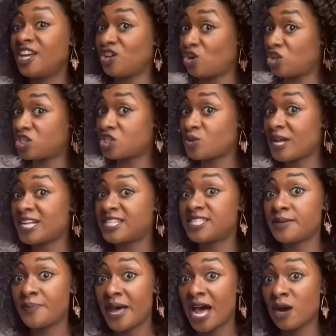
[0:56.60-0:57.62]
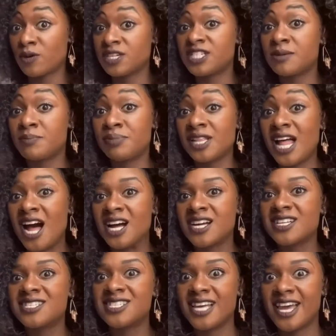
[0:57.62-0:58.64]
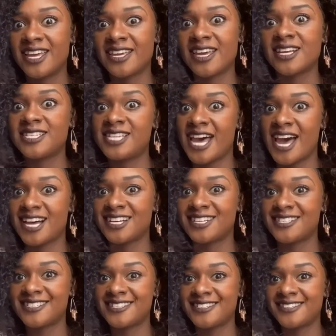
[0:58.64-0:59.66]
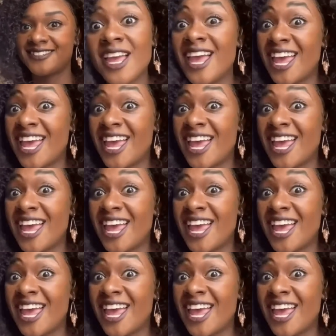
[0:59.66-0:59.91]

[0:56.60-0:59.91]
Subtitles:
It also has the power to block psychic attacks